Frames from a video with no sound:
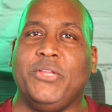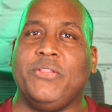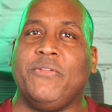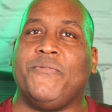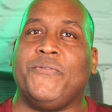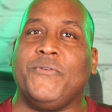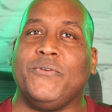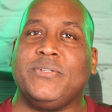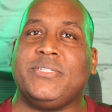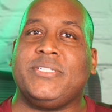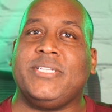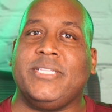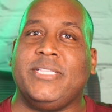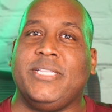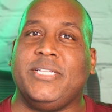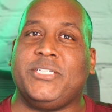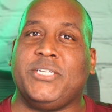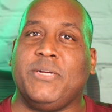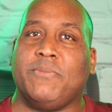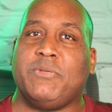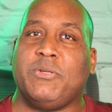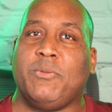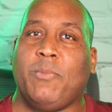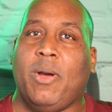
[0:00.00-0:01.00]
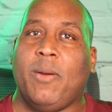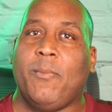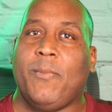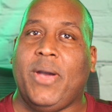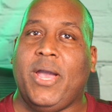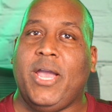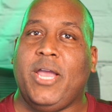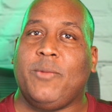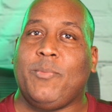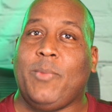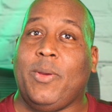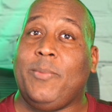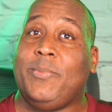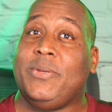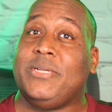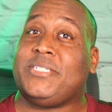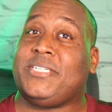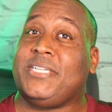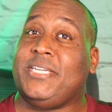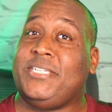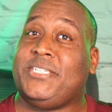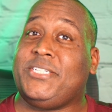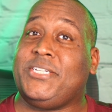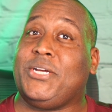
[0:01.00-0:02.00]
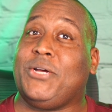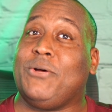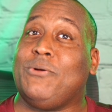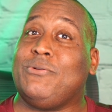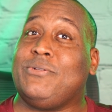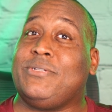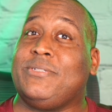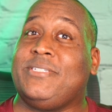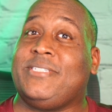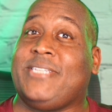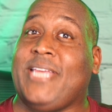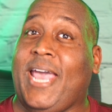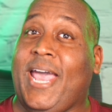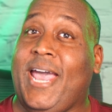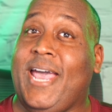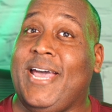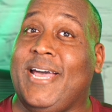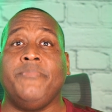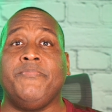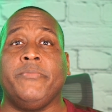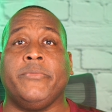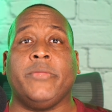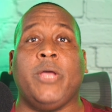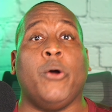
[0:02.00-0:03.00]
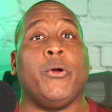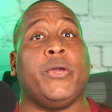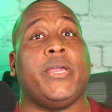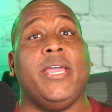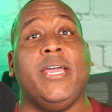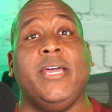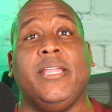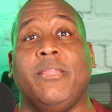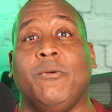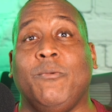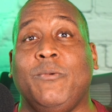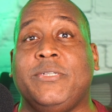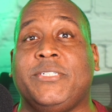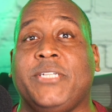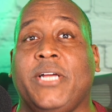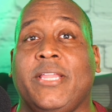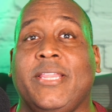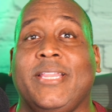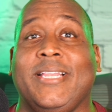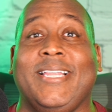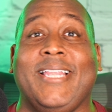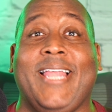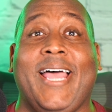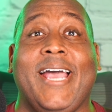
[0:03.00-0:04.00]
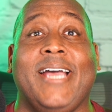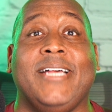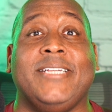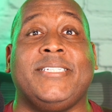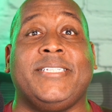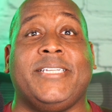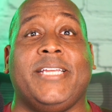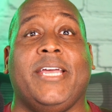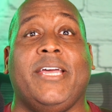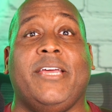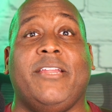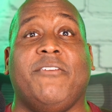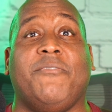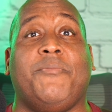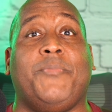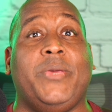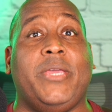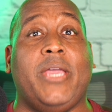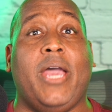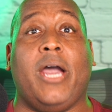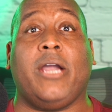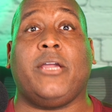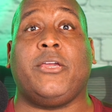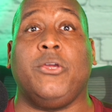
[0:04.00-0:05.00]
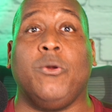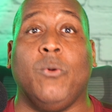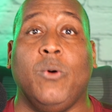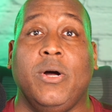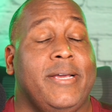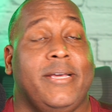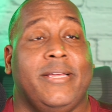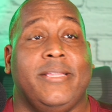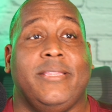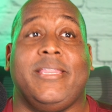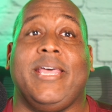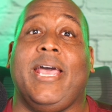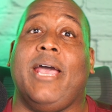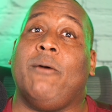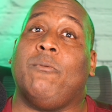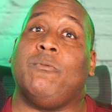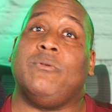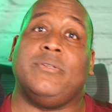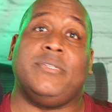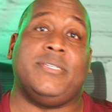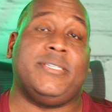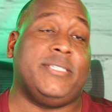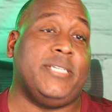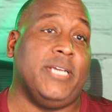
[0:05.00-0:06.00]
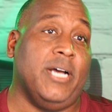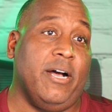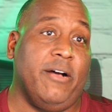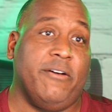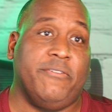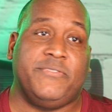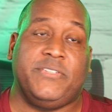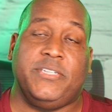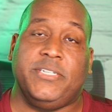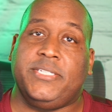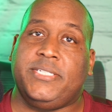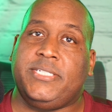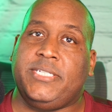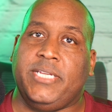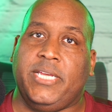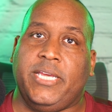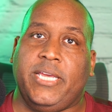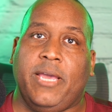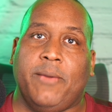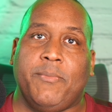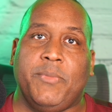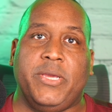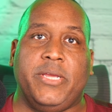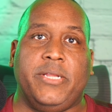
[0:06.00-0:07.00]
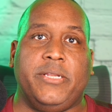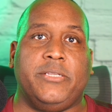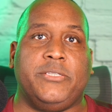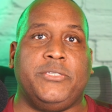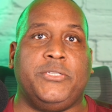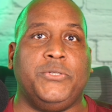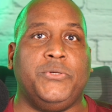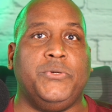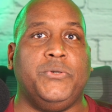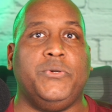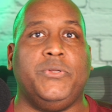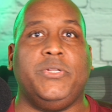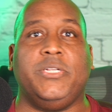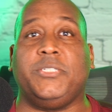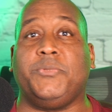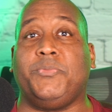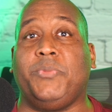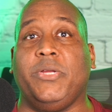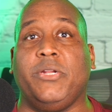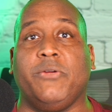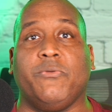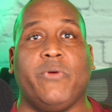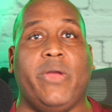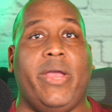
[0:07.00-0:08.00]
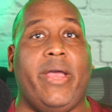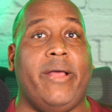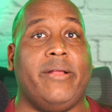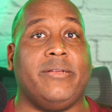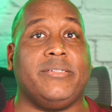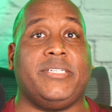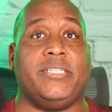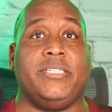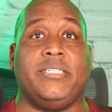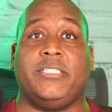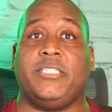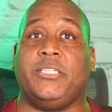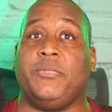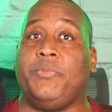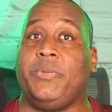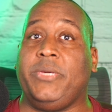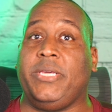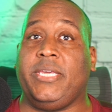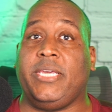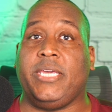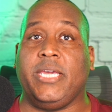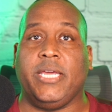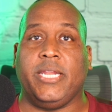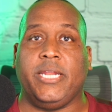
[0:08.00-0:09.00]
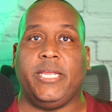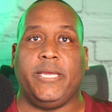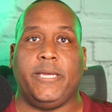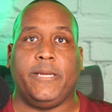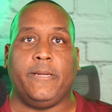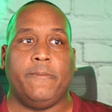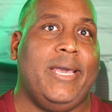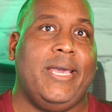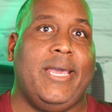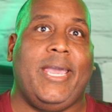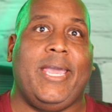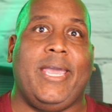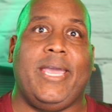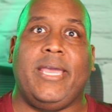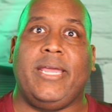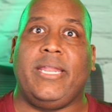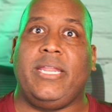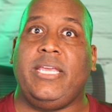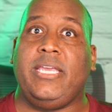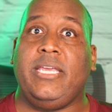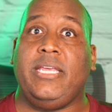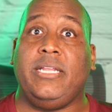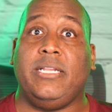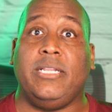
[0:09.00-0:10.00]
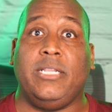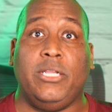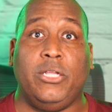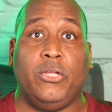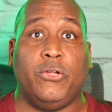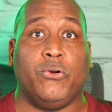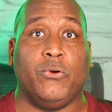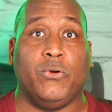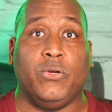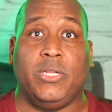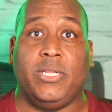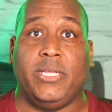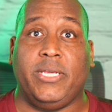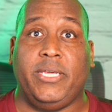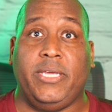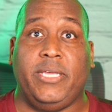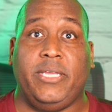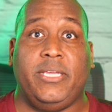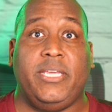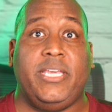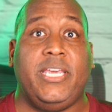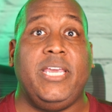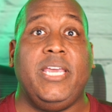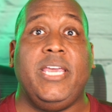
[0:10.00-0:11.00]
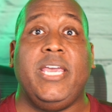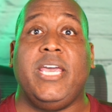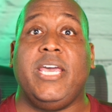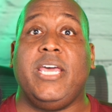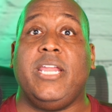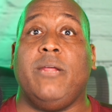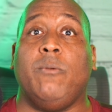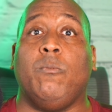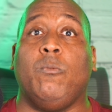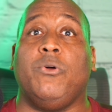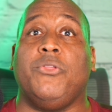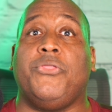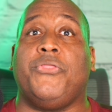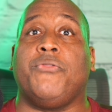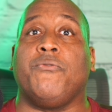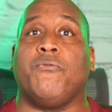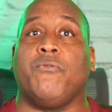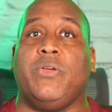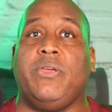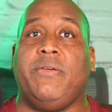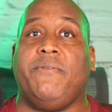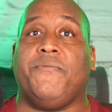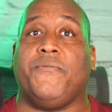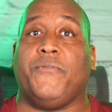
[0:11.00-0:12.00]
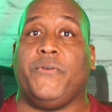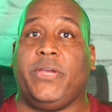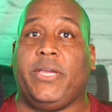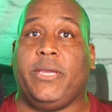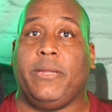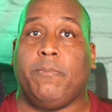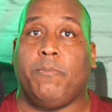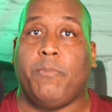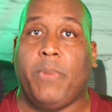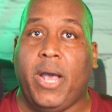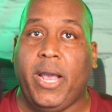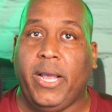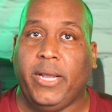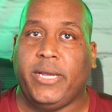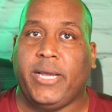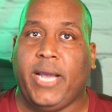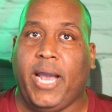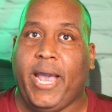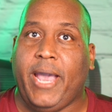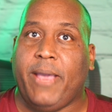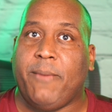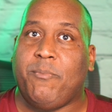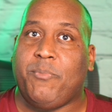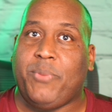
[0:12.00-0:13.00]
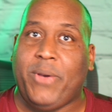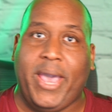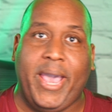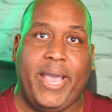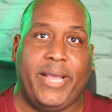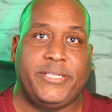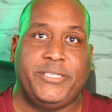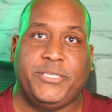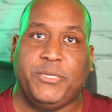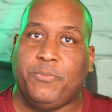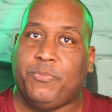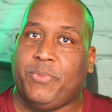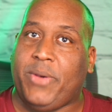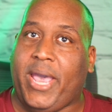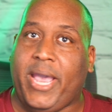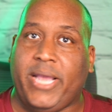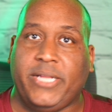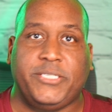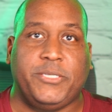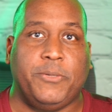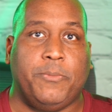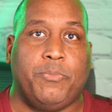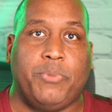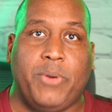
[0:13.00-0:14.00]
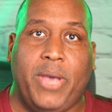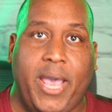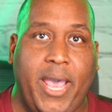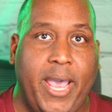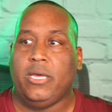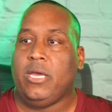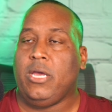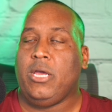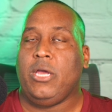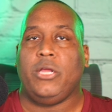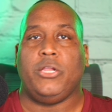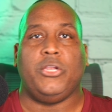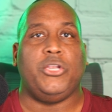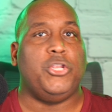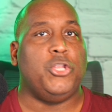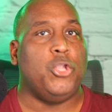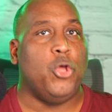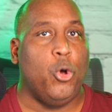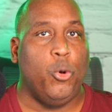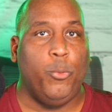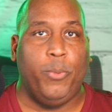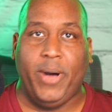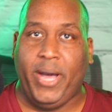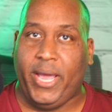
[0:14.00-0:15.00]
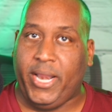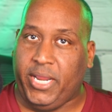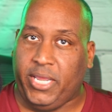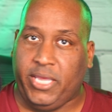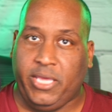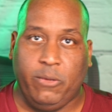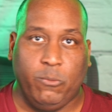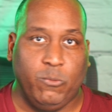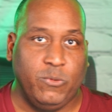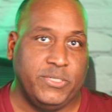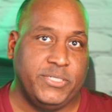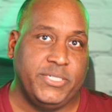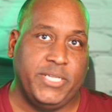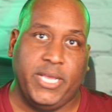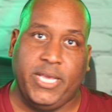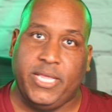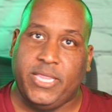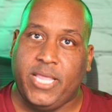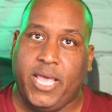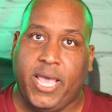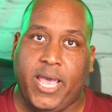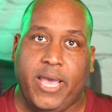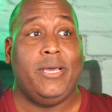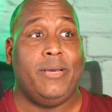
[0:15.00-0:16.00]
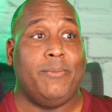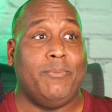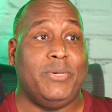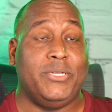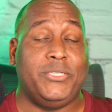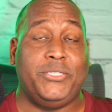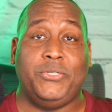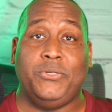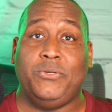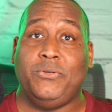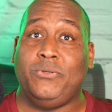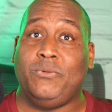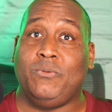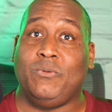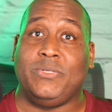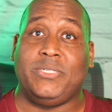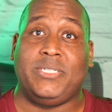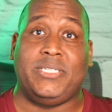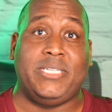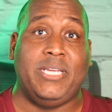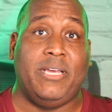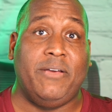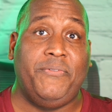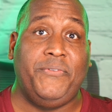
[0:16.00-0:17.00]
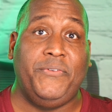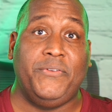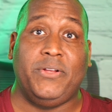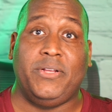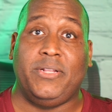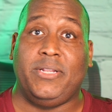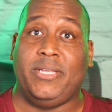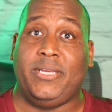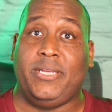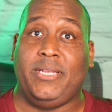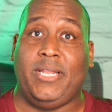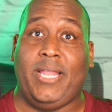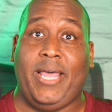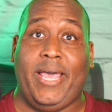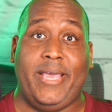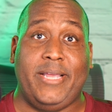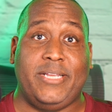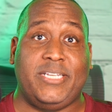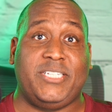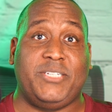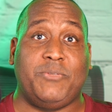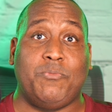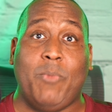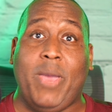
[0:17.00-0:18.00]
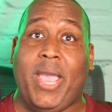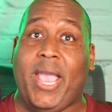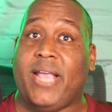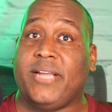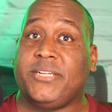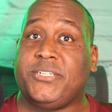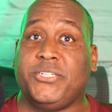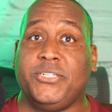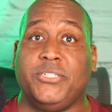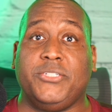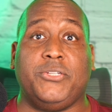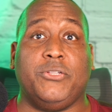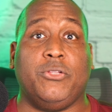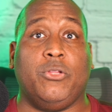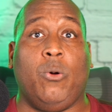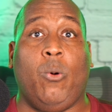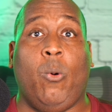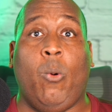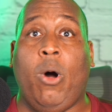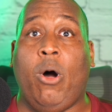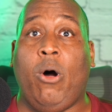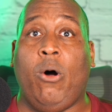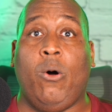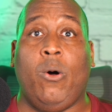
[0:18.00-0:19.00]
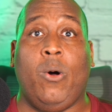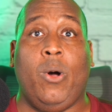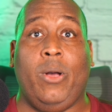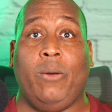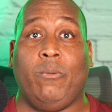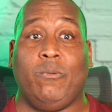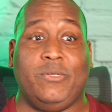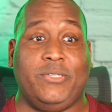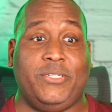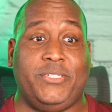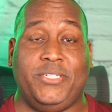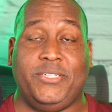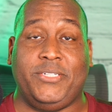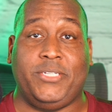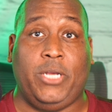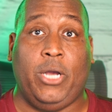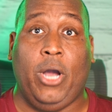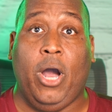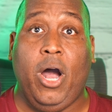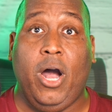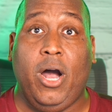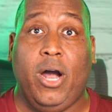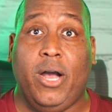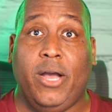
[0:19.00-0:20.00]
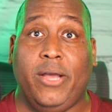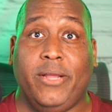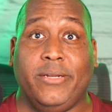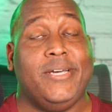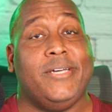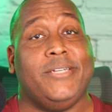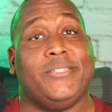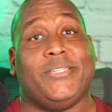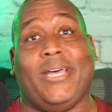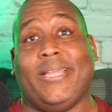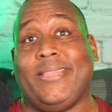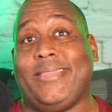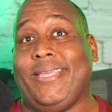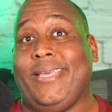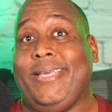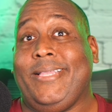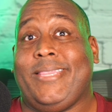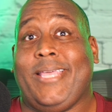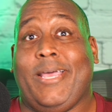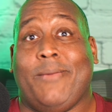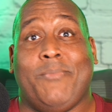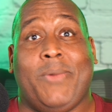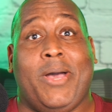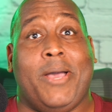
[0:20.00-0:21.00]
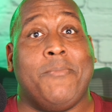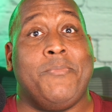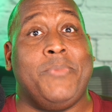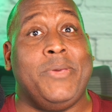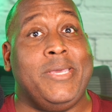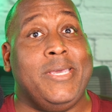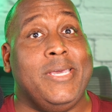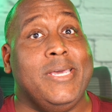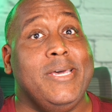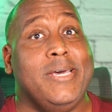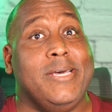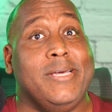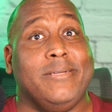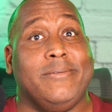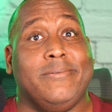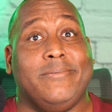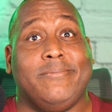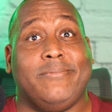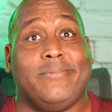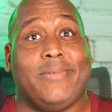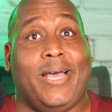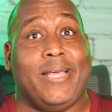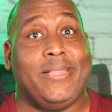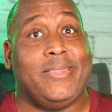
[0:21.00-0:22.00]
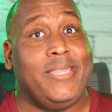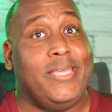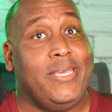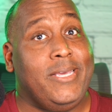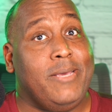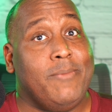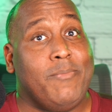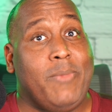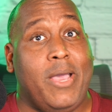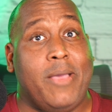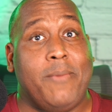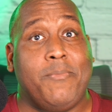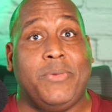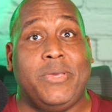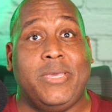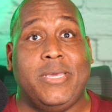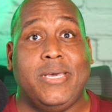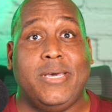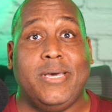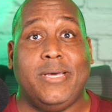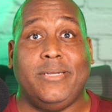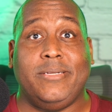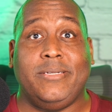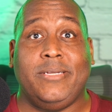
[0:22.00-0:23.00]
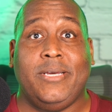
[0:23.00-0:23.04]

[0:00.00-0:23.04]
The first thing that jumped in my mind, maybe it's Ichigo's dad. Okay, and then we saw the last stand of Byakuya. That was tough to see. I mean, dude has been around since the beginning, and he literally he hit him with three freaking bankai back to back to back. Nobody can withstand that. My dude was definitely like smashed into the wall and was just gone. So I think that might be it. I think it might be it.